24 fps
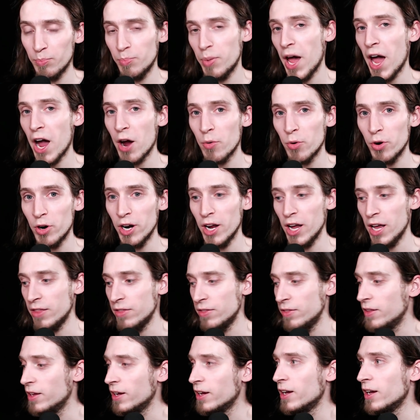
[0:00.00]
power,
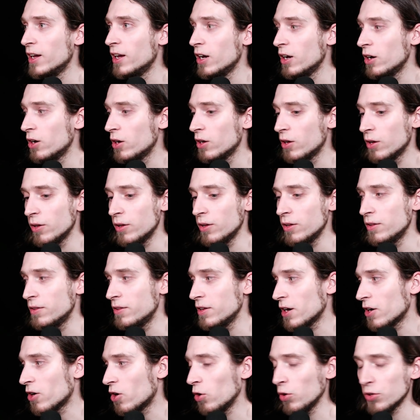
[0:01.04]
and
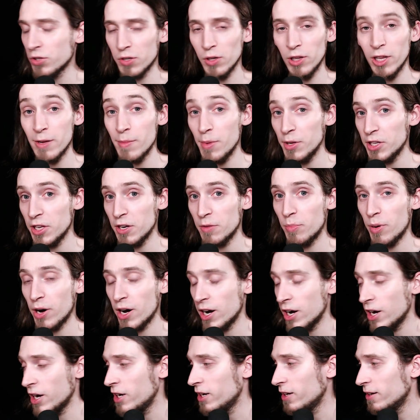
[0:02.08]
they are also limited
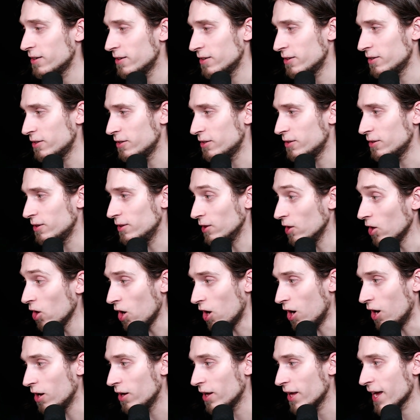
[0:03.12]
by
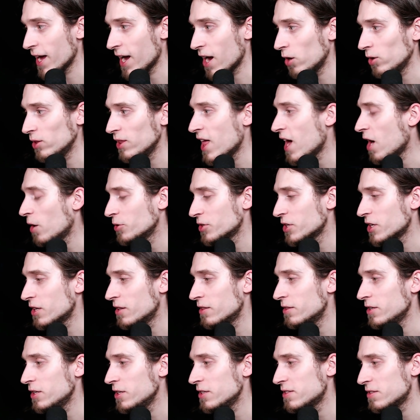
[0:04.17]
law. How loud
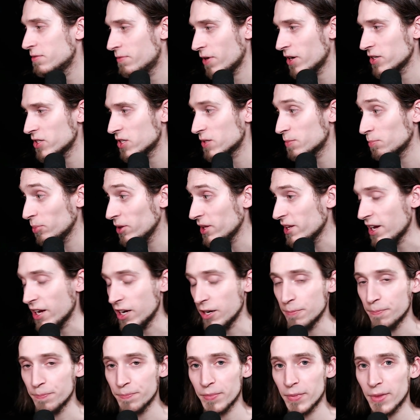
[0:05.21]
can these devices
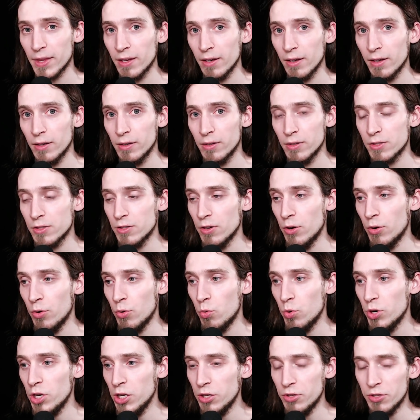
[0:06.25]
play? So
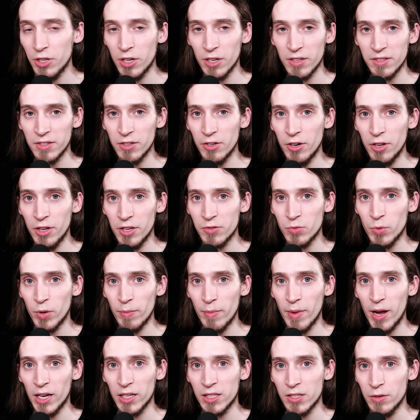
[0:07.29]
we need to consider this
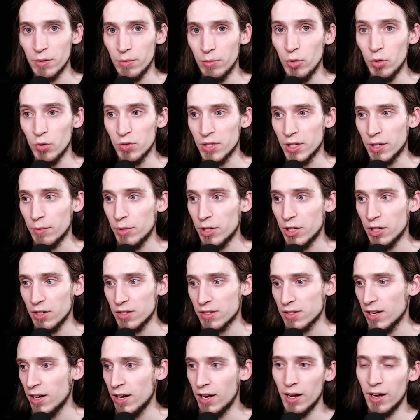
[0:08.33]
when mastering music,
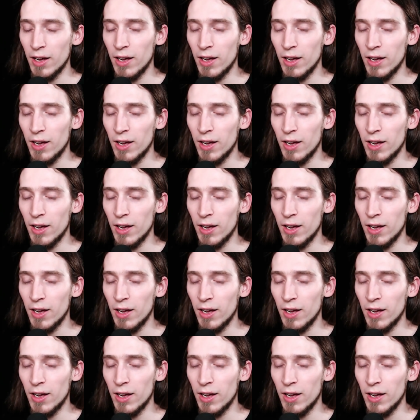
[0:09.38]
because